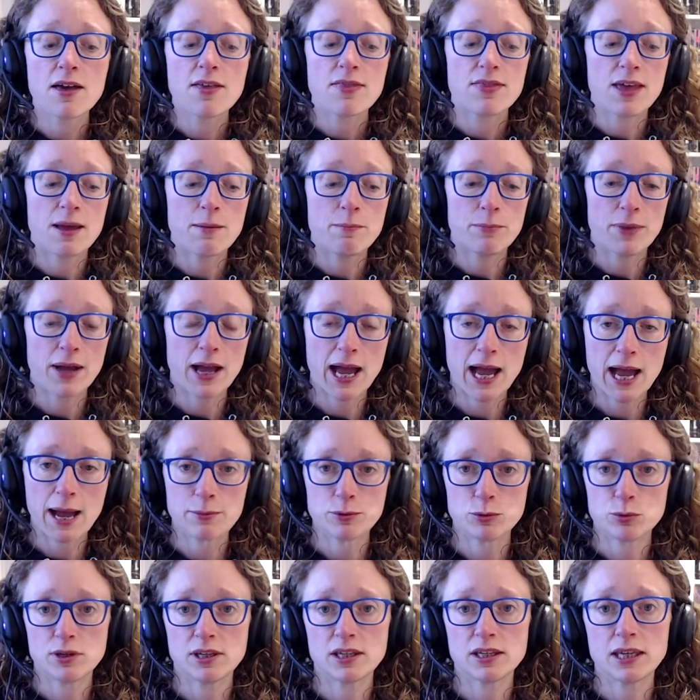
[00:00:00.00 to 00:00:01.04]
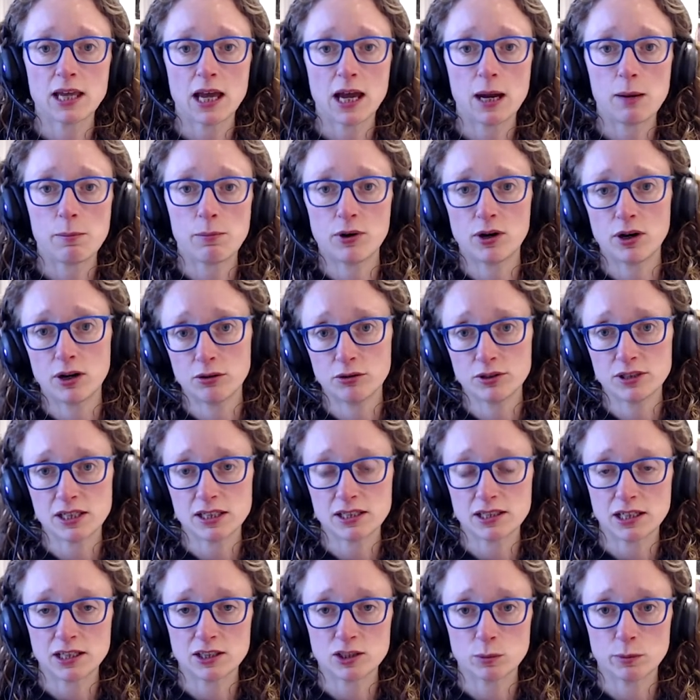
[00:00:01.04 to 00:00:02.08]
then perhaps we can get our
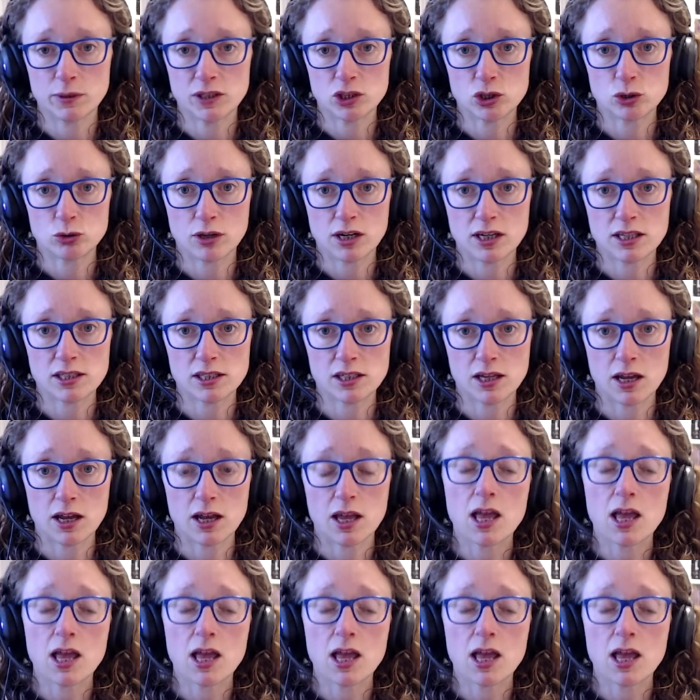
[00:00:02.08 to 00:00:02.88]
priorities a little bit straighter.